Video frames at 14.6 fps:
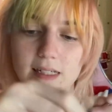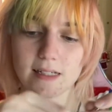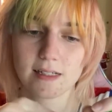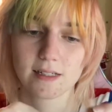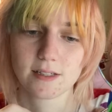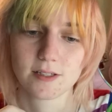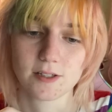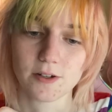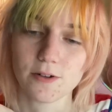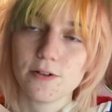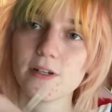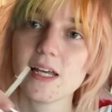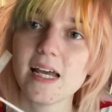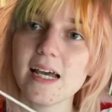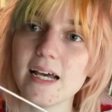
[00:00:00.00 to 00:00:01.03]
So
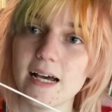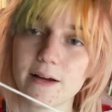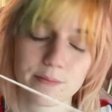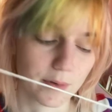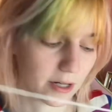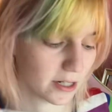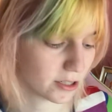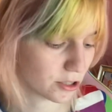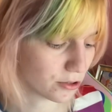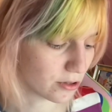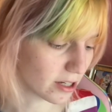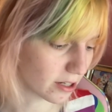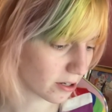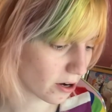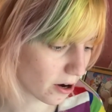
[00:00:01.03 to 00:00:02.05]
yeah, I'm gonna do
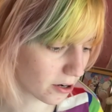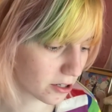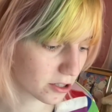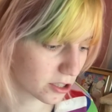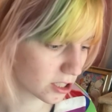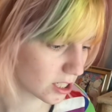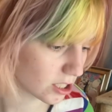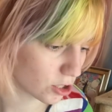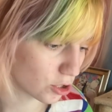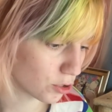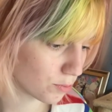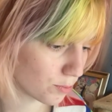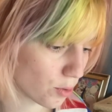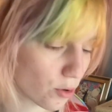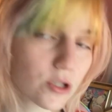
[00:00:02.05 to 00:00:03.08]
the garter stitch
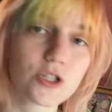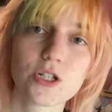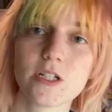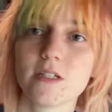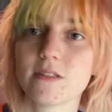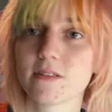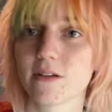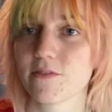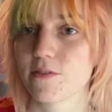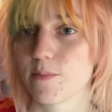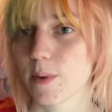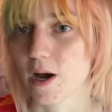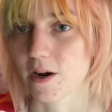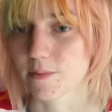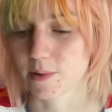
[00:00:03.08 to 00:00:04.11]
portion of the
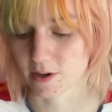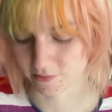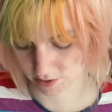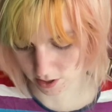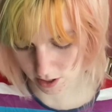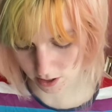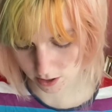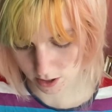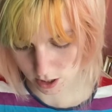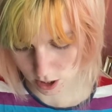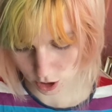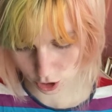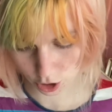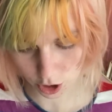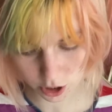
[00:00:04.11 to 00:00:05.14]
bottom of the
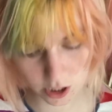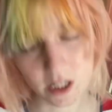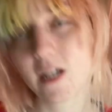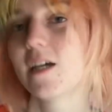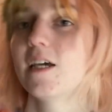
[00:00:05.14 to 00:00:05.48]
shirt